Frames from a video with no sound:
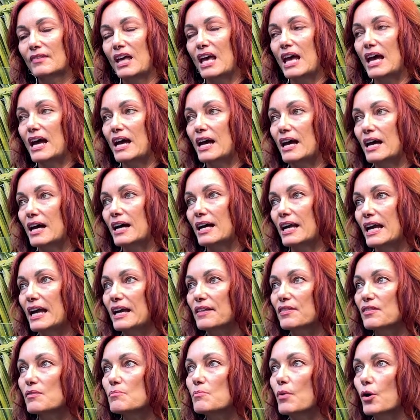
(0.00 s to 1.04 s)

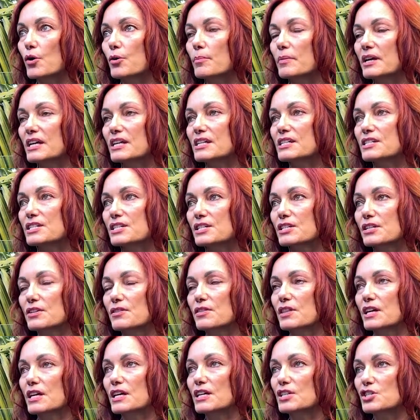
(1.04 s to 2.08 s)
At the moment,
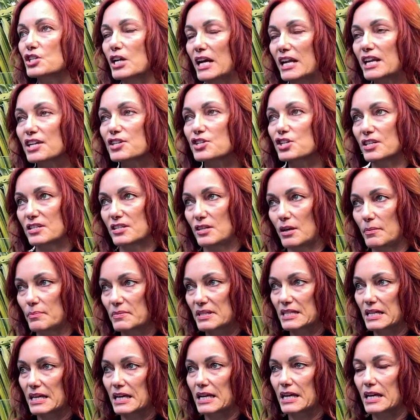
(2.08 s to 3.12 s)
the challenges I'm
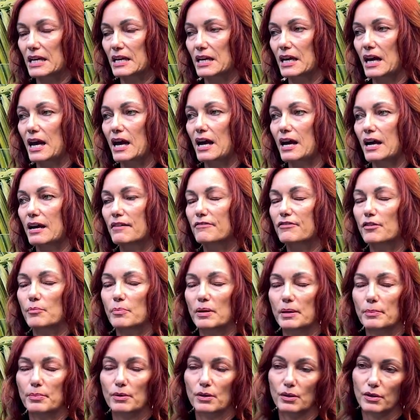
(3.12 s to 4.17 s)
seeing are for
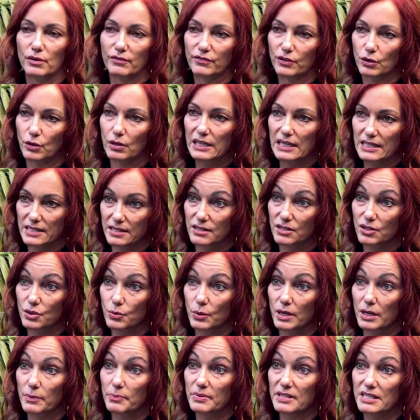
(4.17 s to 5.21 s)
people who've got less than
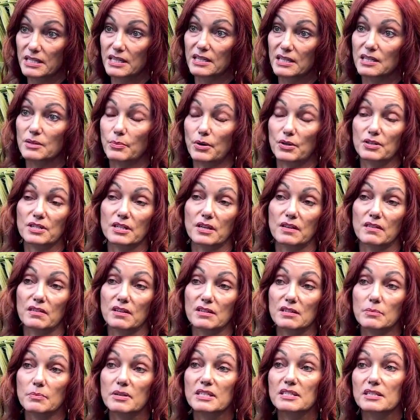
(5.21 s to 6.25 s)
20% deposit.
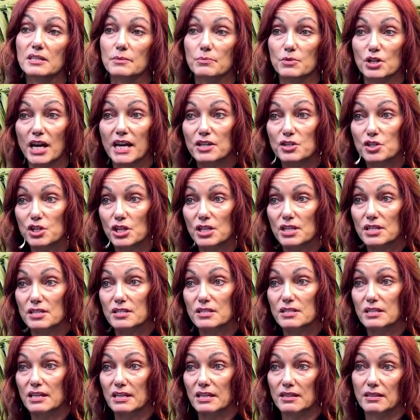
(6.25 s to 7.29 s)
There's been some
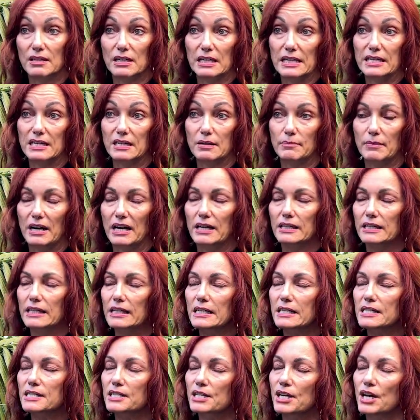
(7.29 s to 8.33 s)
changes in the lending
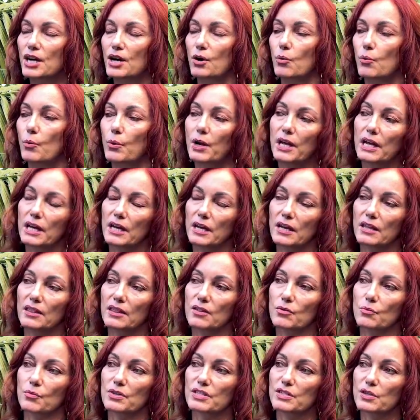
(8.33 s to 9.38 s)
market where
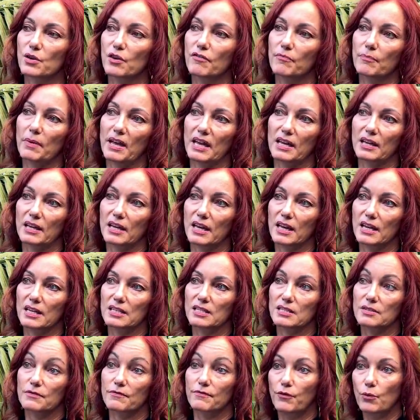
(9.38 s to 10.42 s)
the Reserve Bank
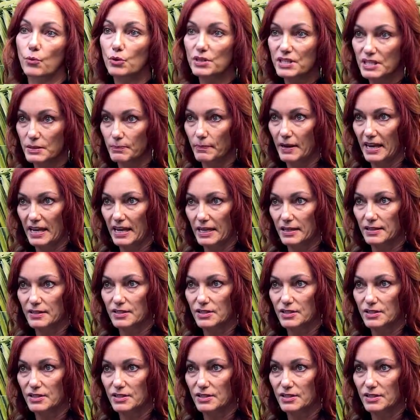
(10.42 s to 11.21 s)
has forced banks